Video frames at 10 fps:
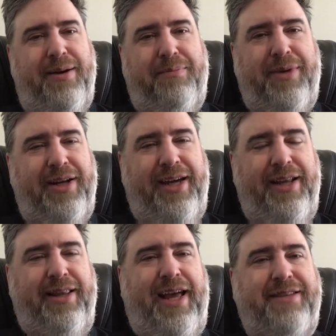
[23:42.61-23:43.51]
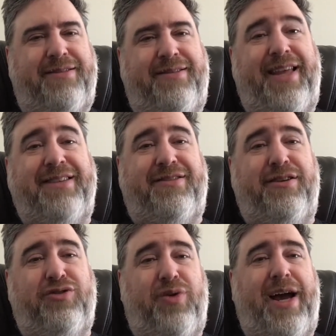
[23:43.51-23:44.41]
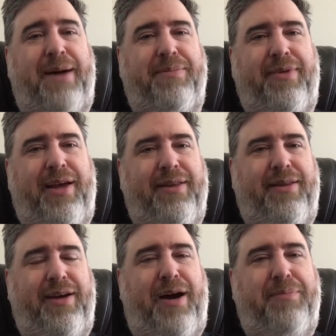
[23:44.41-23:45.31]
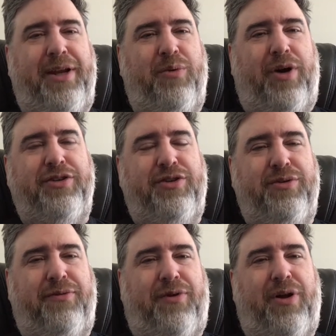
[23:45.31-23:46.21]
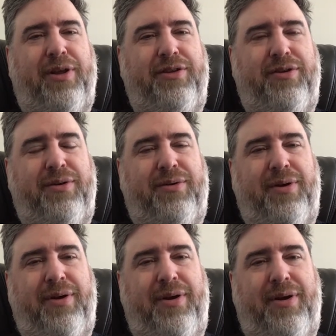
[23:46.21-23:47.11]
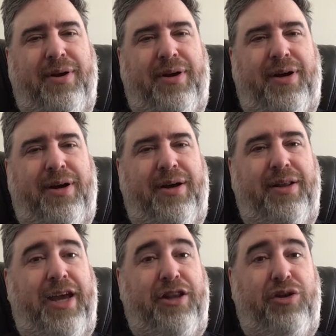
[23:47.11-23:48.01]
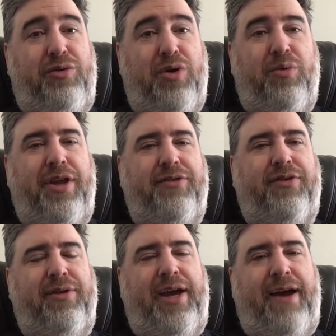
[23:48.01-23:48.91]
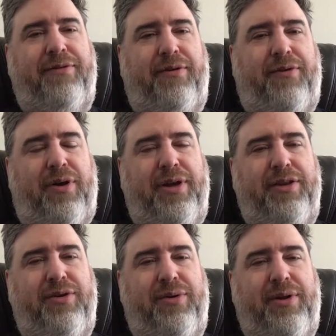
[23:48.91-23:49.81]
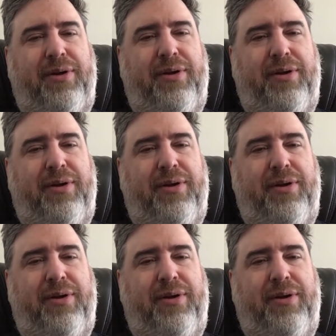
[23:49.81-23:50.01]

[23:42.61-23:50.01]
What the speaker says: But again, that's the trap that the company wants you to fall into, and you don't necessarily have to fall into it.